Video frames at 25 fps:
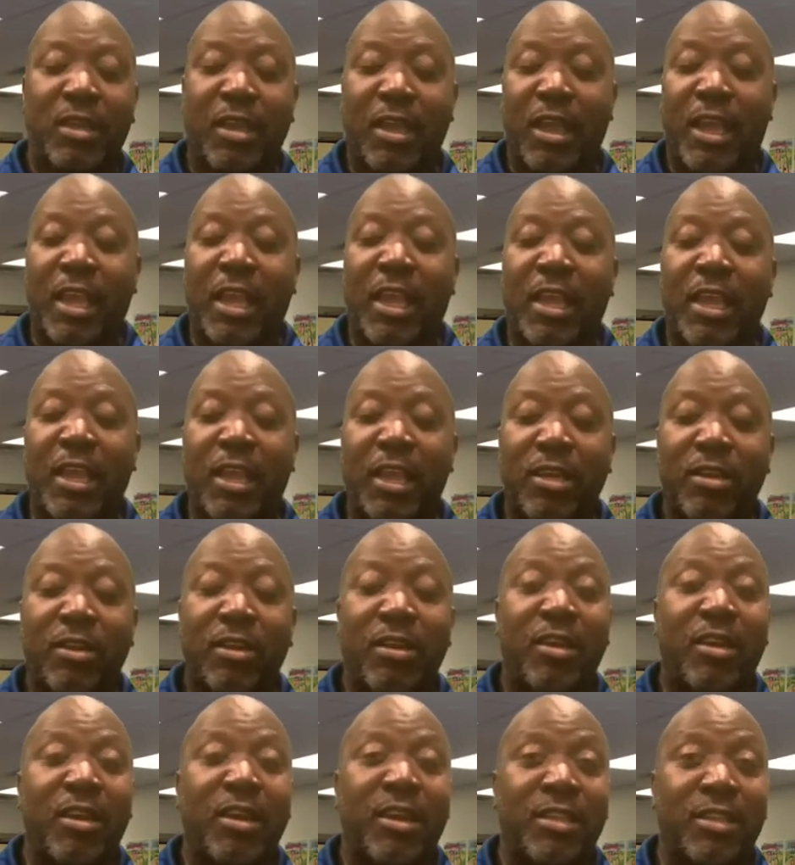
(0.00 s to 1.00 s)
and
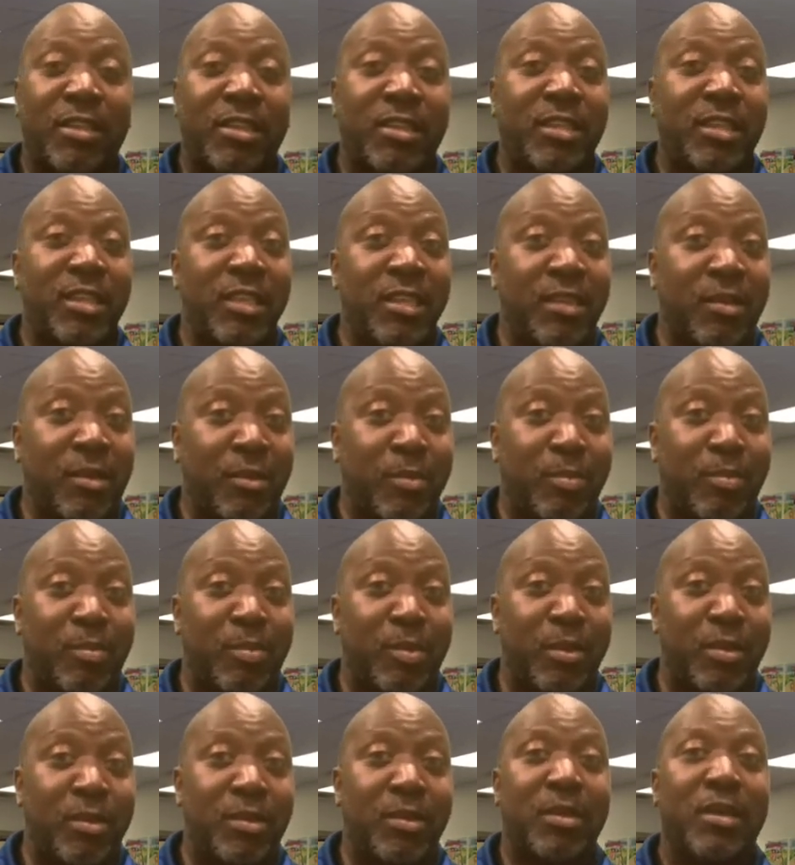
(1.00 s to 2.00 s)
attempt,
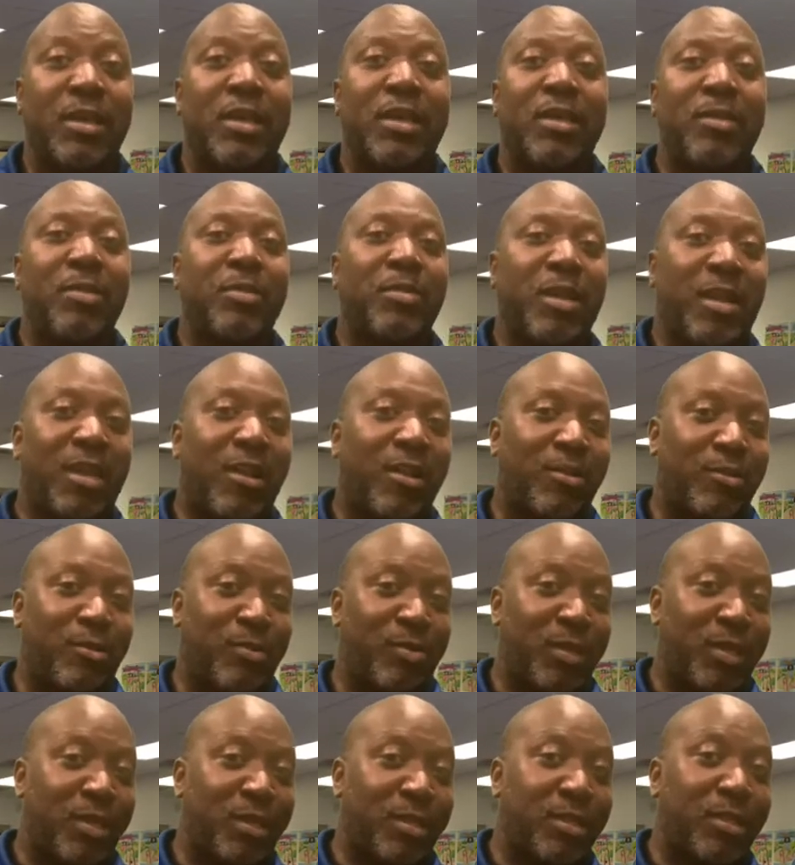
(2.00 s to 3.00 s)
because
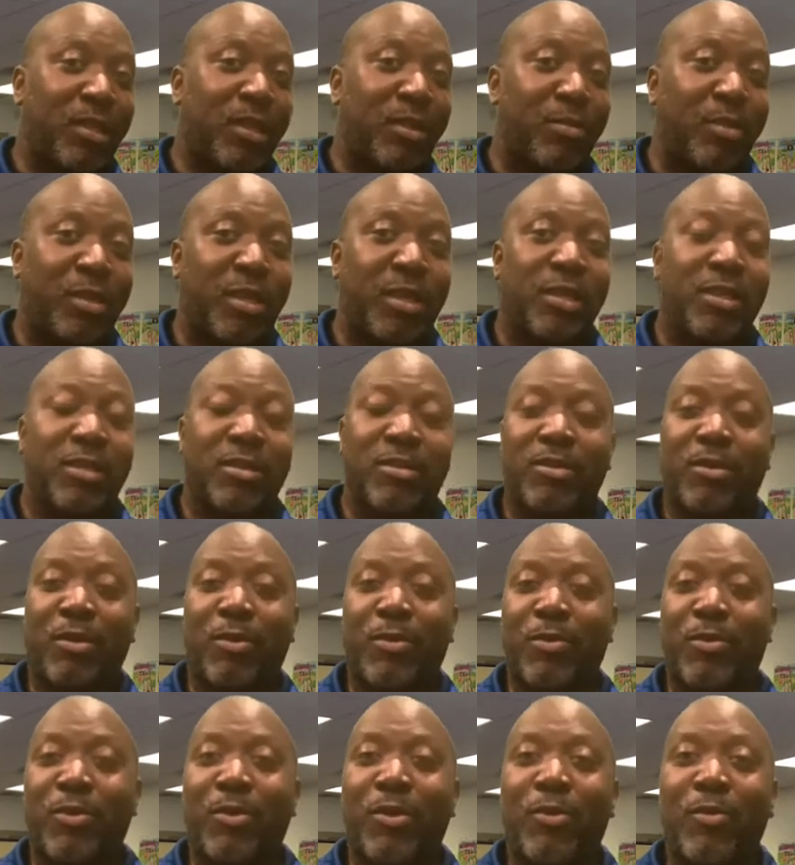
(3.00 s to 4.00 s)
some kids
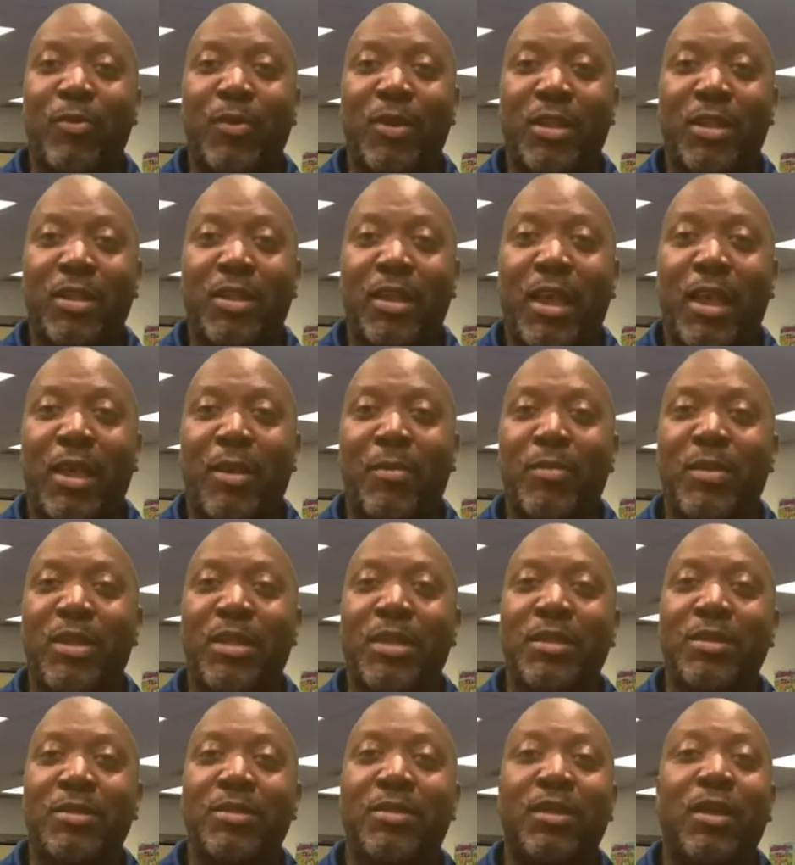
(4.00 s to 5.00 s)
don't know what that
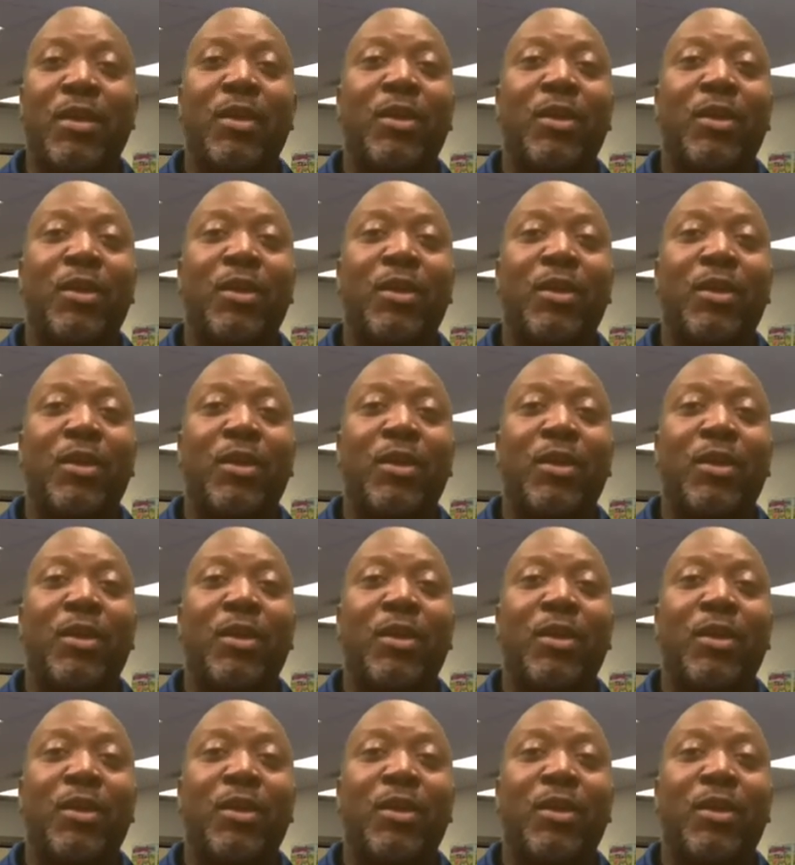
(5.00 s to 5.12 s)
means.